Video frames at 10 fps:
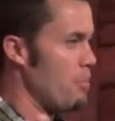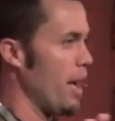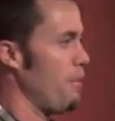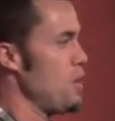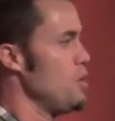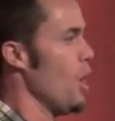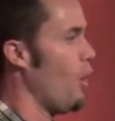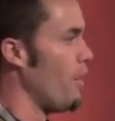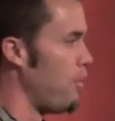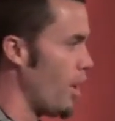But if you
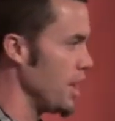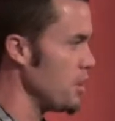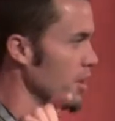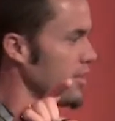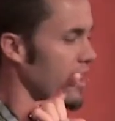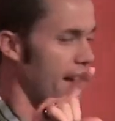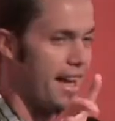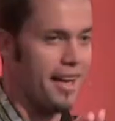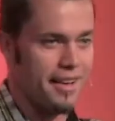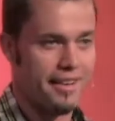know of one, you will say,
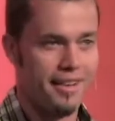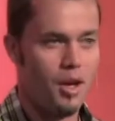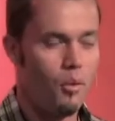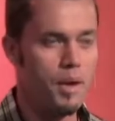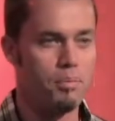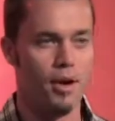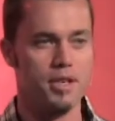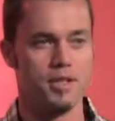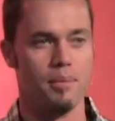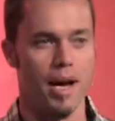hey, we
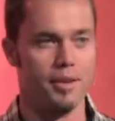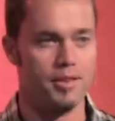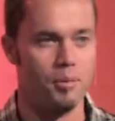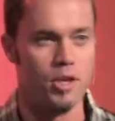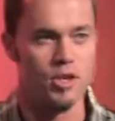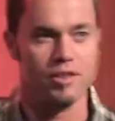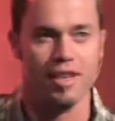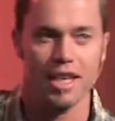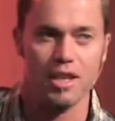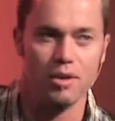preached about someone just
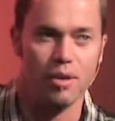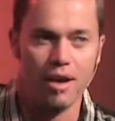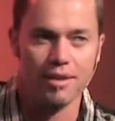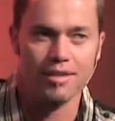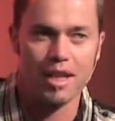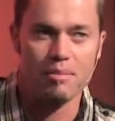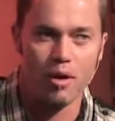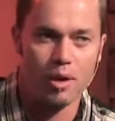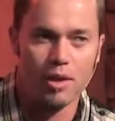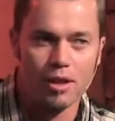like you on Sunday
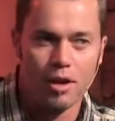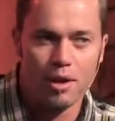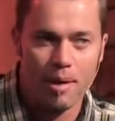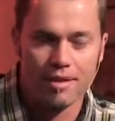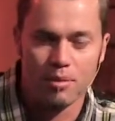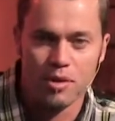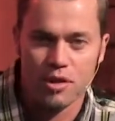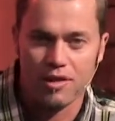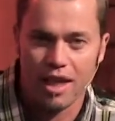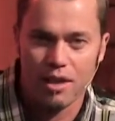morning. We learned about someone
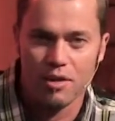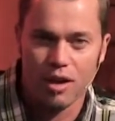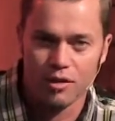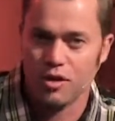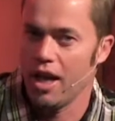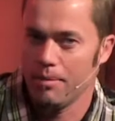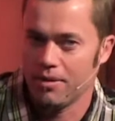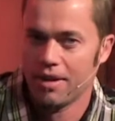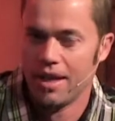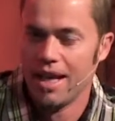just like you called
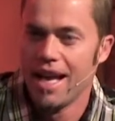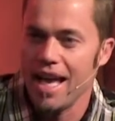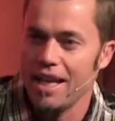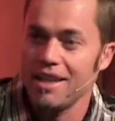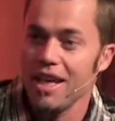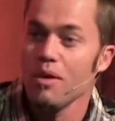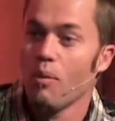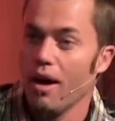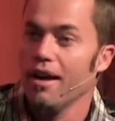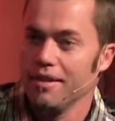James. And he
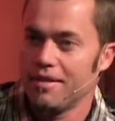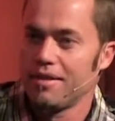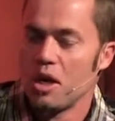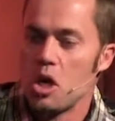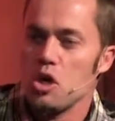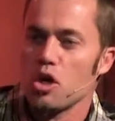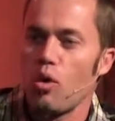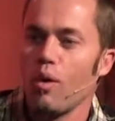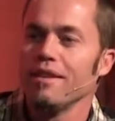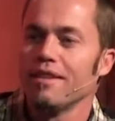was your
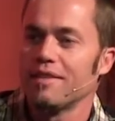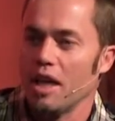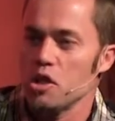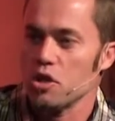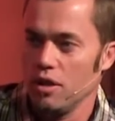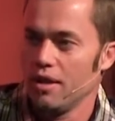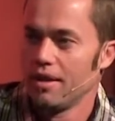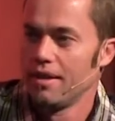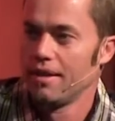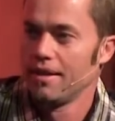quintessential
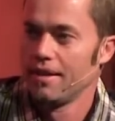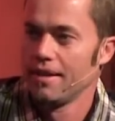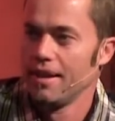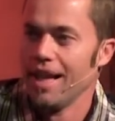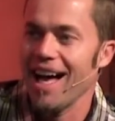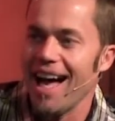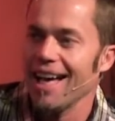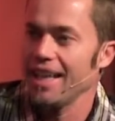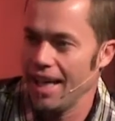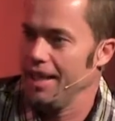
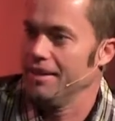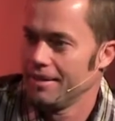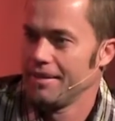hothead.